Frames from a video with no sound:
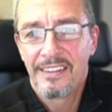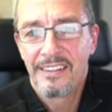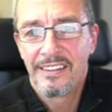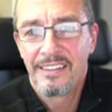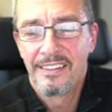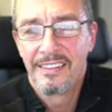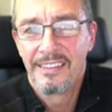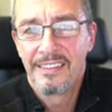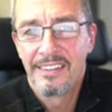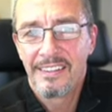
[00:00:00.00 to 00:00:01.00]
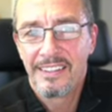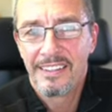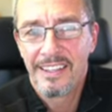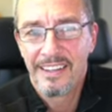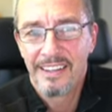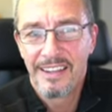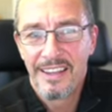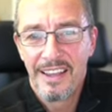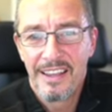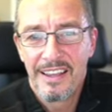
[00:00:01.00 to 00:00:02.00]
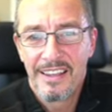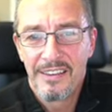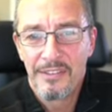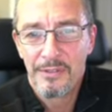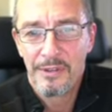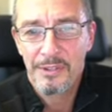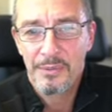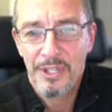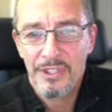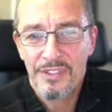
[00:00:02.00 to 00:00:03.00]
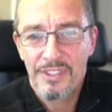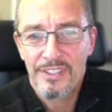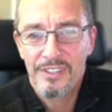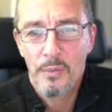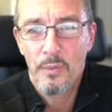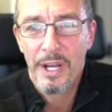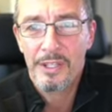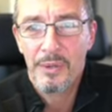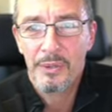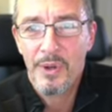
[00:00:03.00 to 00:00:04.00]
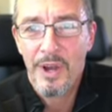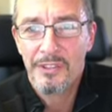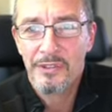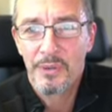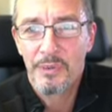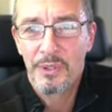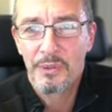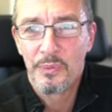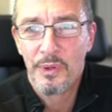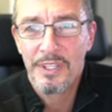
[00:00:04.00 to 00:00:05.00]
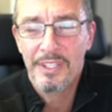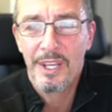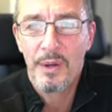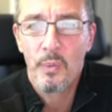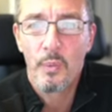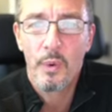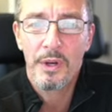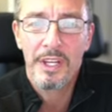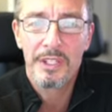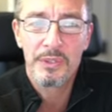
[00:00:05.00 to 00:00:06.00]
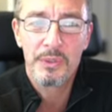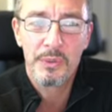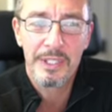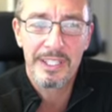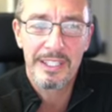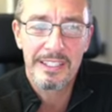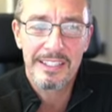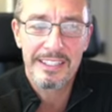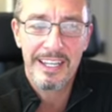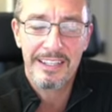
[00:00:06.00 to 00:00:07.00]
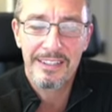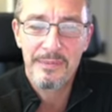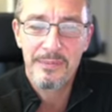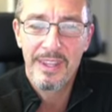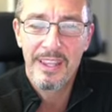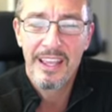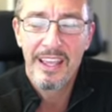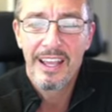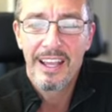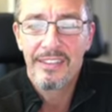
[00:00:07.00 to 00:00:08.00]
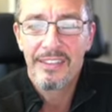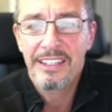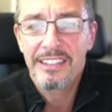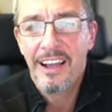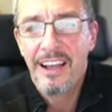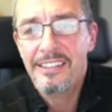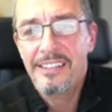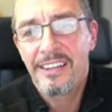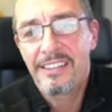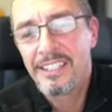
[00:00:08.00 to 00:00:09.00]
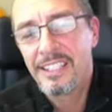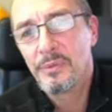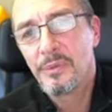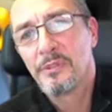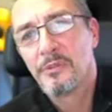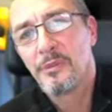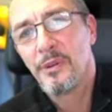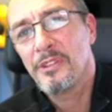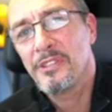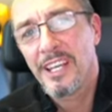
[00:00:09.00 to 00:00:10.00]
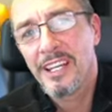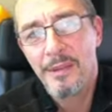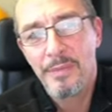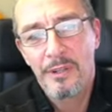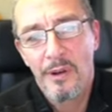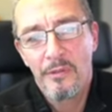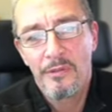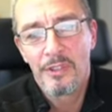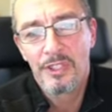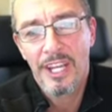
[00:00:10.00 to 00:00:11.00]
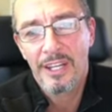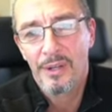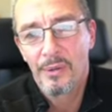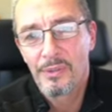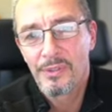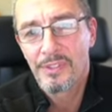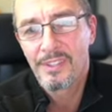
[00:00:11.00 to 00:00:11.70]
Yeah. Again, first question is, why don't you ask for what you want? And what are you doing instead? And that guides us into the first dynamic of the shadows.